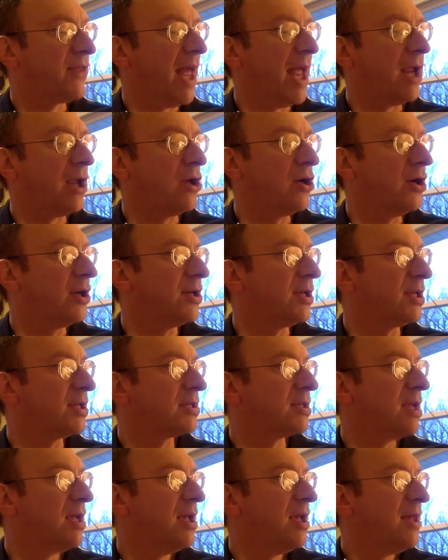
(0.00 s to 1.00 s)
Thank
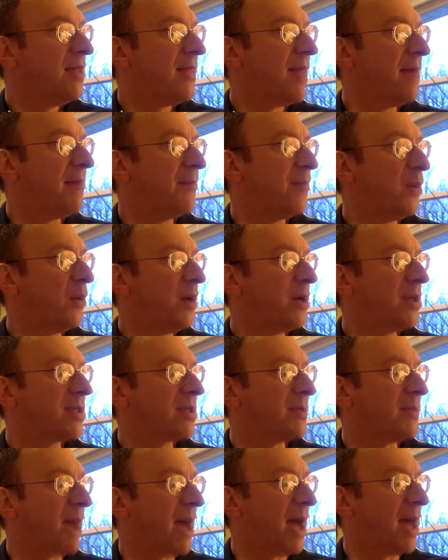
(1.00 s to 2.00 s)
goodness, that boy's
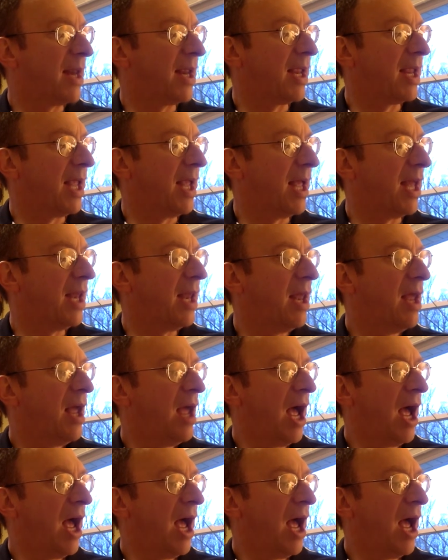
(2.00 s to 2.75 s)
about again.